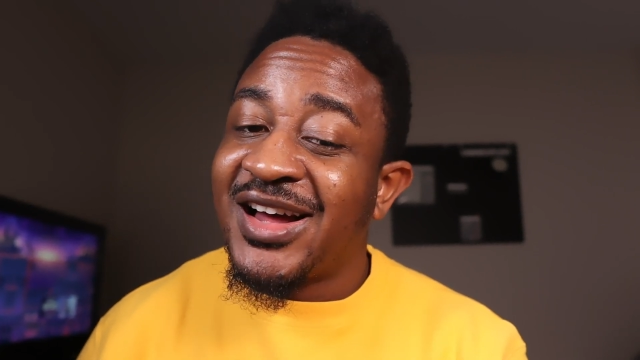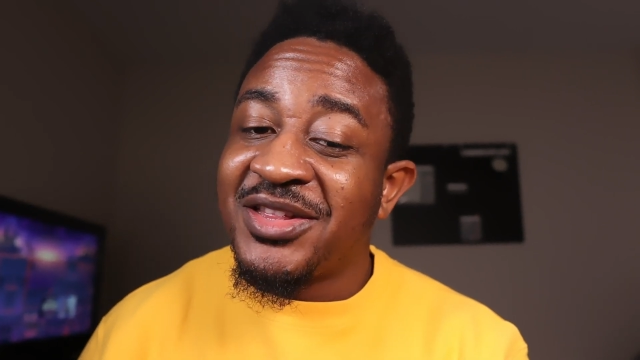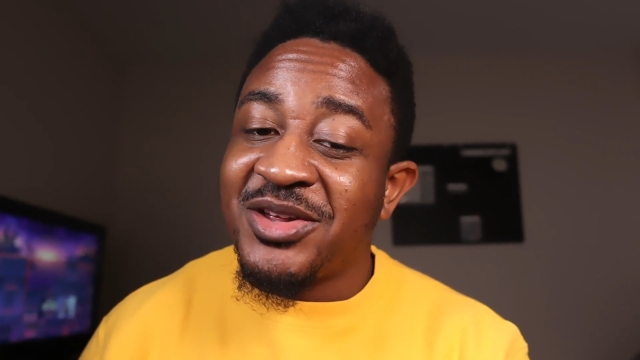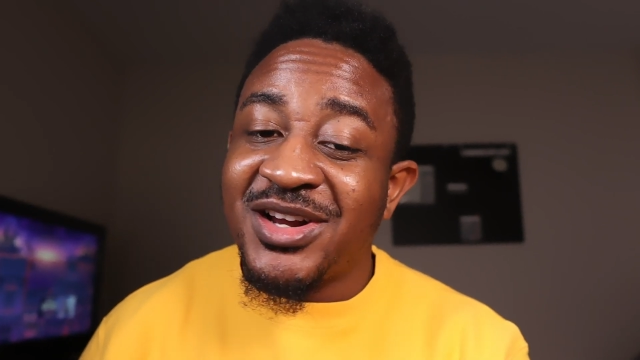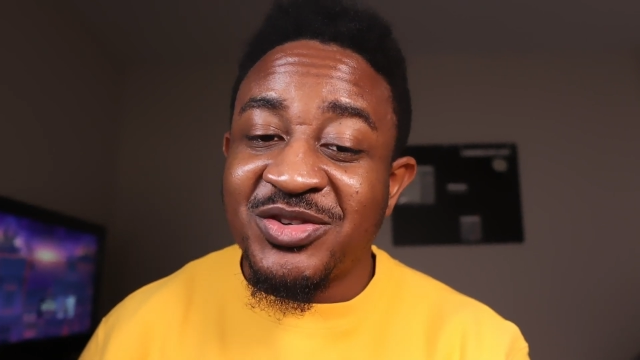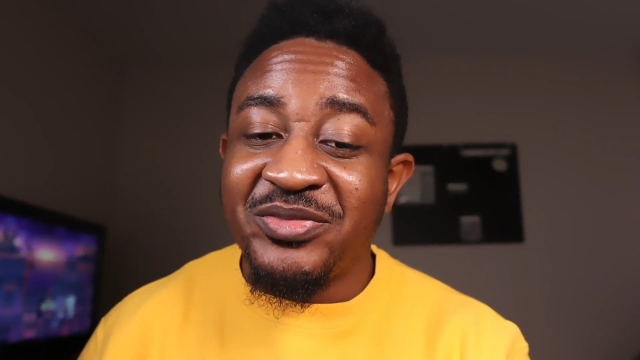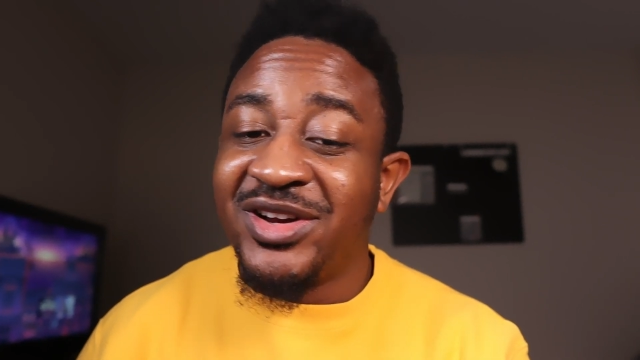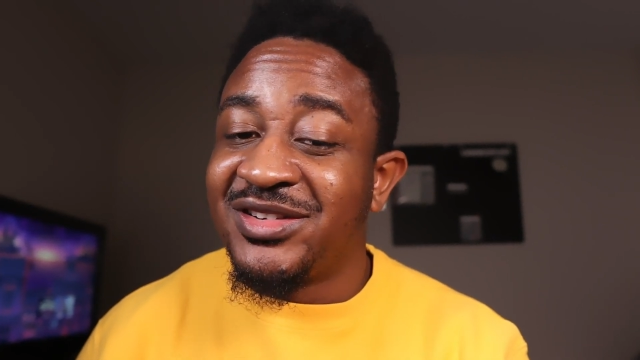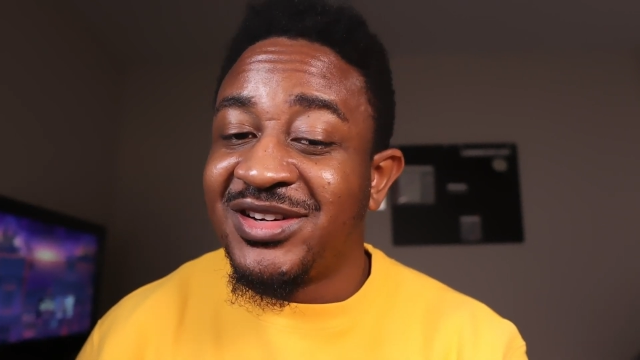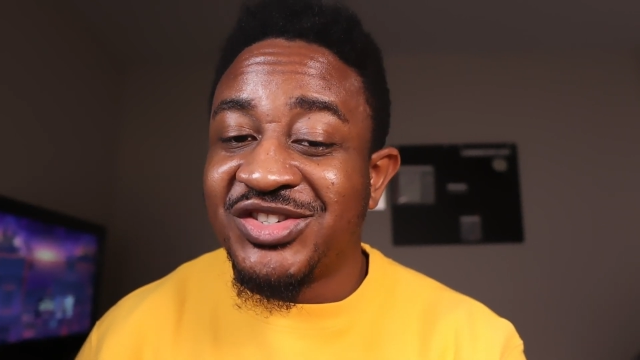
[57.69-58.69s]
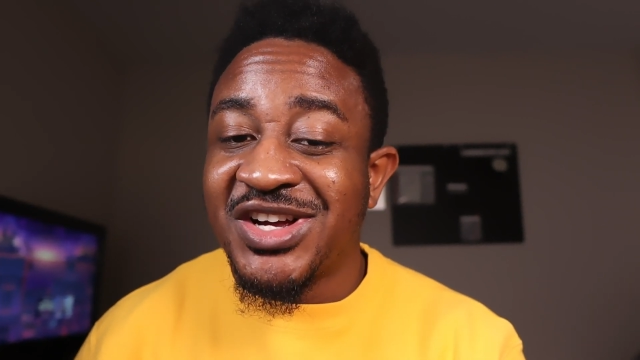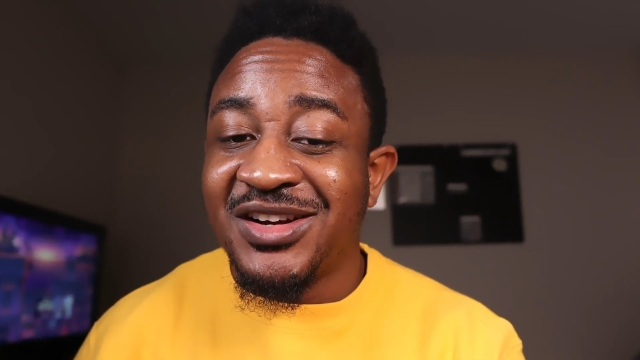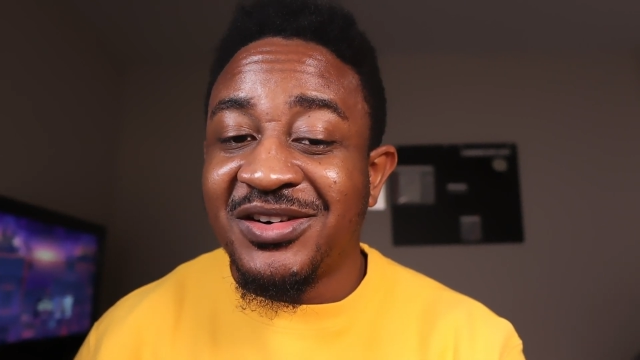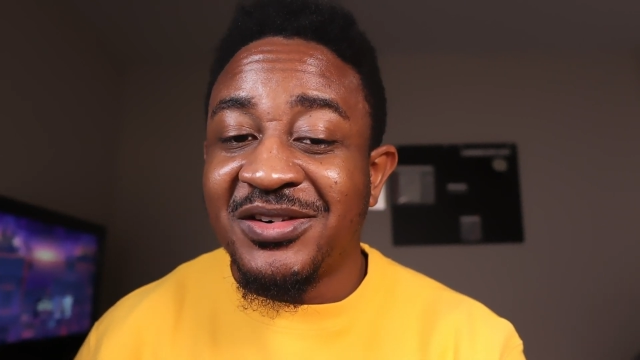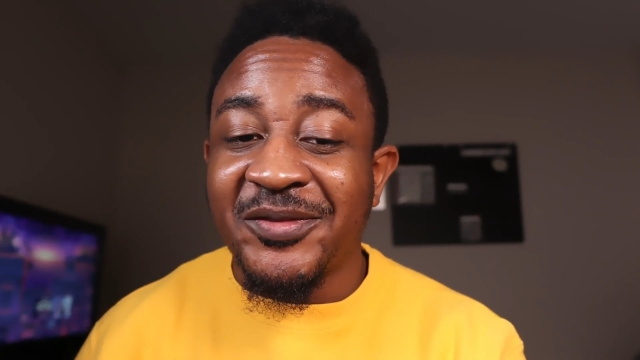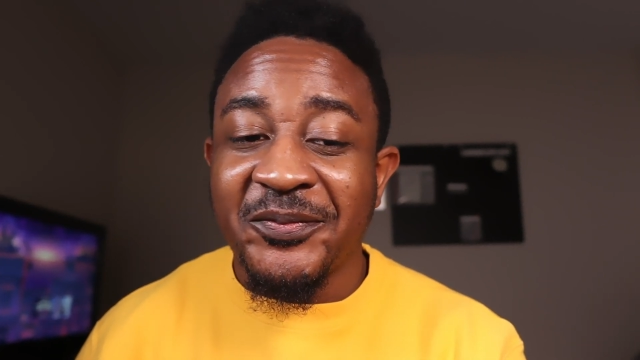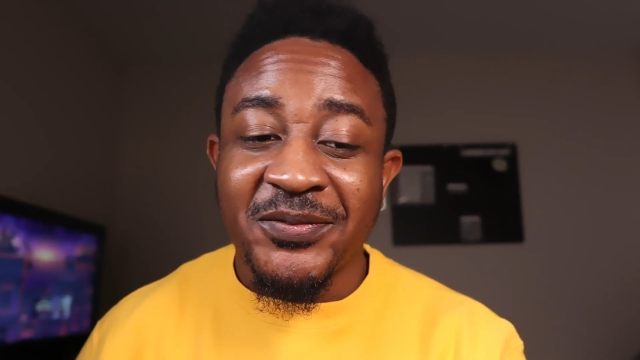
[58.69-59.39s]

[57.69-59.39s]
I thought I should bring it to the channel.